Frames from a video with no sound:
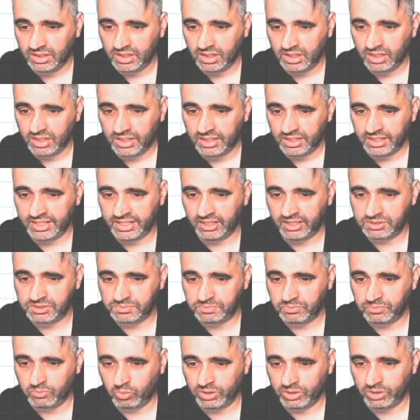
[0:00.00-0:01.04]
Now,
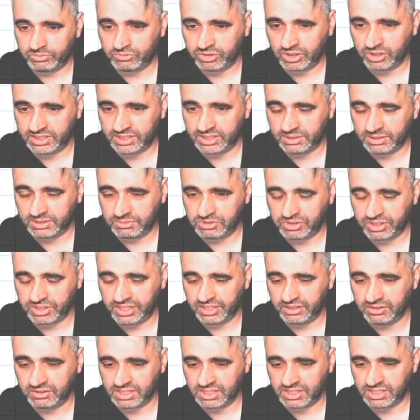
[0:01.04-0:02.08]
what I'm trying to demonstrate here is
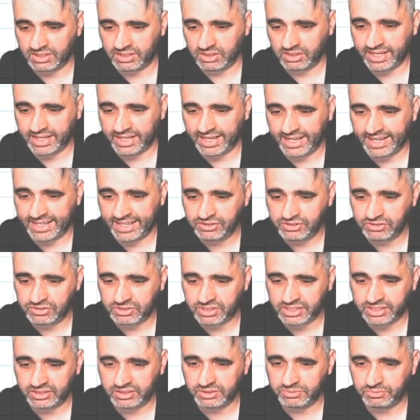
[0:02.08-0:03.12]
that as your
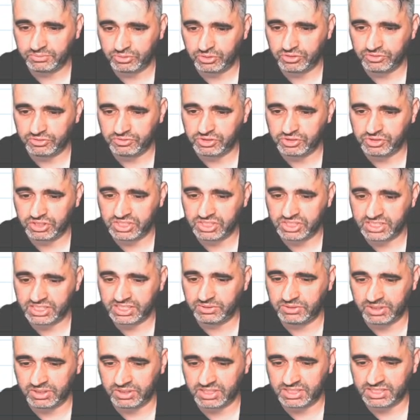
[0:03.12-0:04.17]
skill improves, you can see where
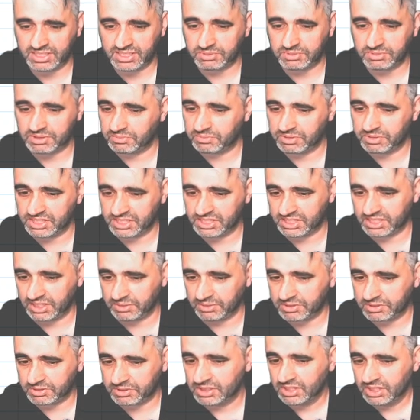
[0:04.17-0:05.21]
the steps can be skipped.
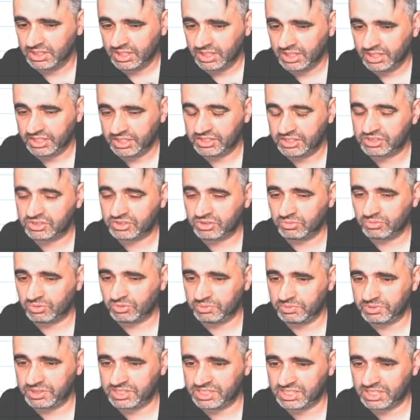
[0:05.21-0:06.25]
You just don't want to be
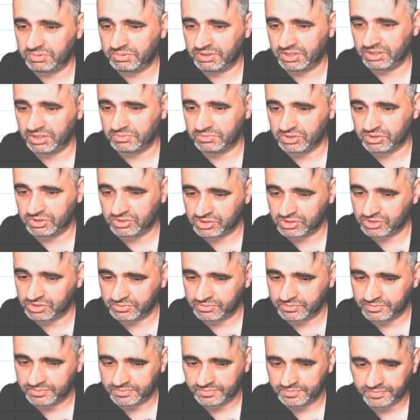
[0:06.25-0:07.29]
skipping them too soon.
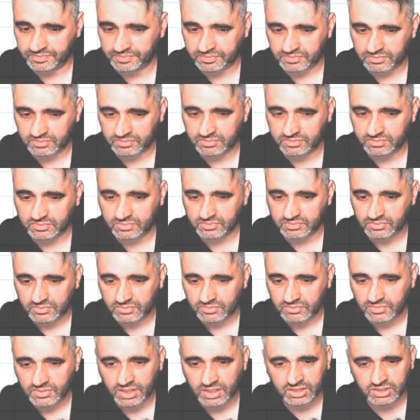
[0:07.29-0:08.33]

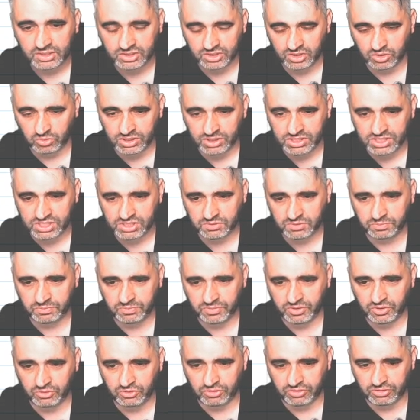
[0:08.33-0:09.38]
So once you're
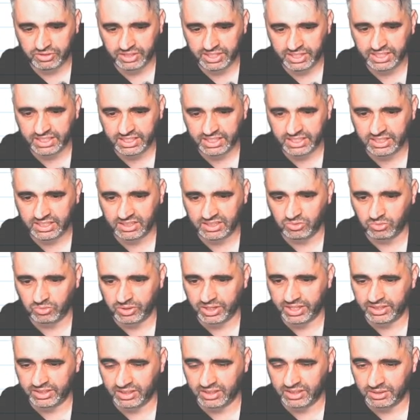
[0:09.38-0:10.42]
thinking in the way that
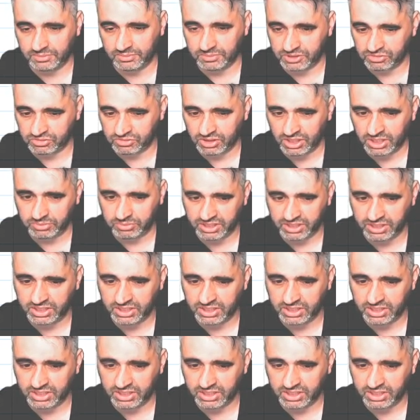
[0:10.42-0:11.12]
I'm describing,